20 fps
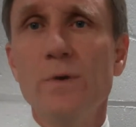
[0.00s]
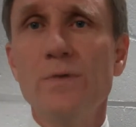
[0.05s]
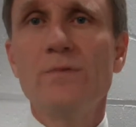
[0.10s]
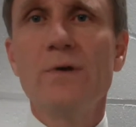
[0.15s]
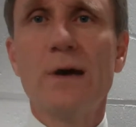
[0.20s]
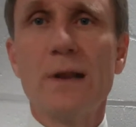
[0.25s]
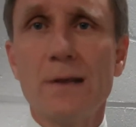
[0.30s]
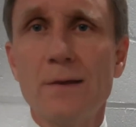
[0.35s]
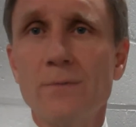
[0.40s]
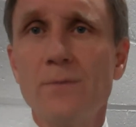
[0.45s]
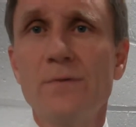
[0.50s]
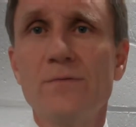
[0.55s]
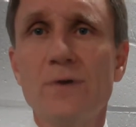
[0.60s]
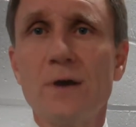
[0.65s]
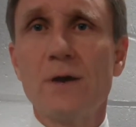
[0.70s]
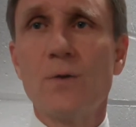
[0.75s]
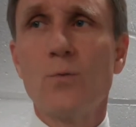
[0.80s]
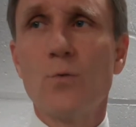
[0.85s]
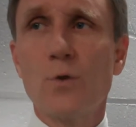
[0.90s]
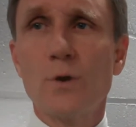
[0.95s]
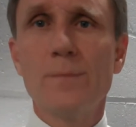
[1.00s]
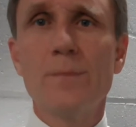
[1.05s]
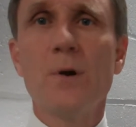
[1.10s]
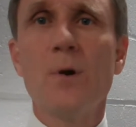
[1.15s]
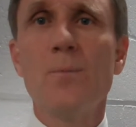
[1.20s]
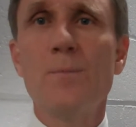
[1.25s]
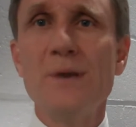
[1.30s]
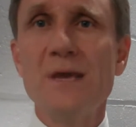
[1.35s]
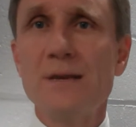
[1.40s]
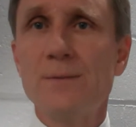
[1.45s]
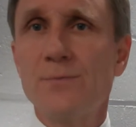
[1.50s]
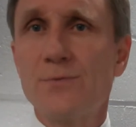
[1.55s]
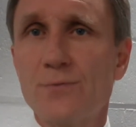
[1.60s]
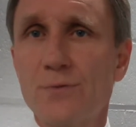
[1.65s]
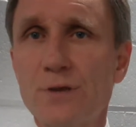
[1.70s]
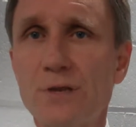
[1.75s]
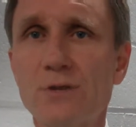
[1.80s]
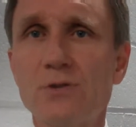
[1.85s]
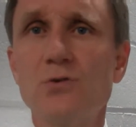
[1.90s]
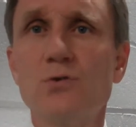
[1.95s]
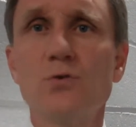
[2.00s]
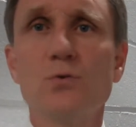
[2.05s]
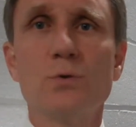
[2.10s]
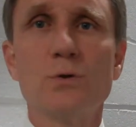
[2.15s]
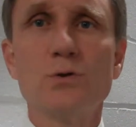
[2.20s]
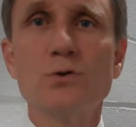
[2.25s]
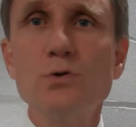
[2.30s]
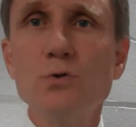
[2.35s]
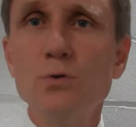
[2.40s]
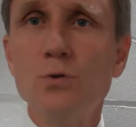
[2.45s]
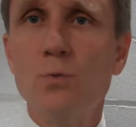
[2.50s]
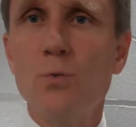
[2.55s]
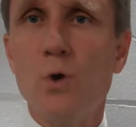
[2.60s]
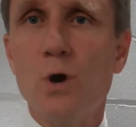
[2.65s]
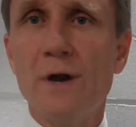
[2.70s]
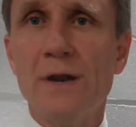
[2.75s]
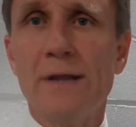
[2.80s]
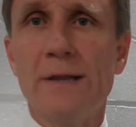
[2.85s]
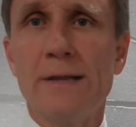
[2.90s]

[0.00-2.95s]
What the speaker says: We've got to worry about beating them 3-2 or 2-1,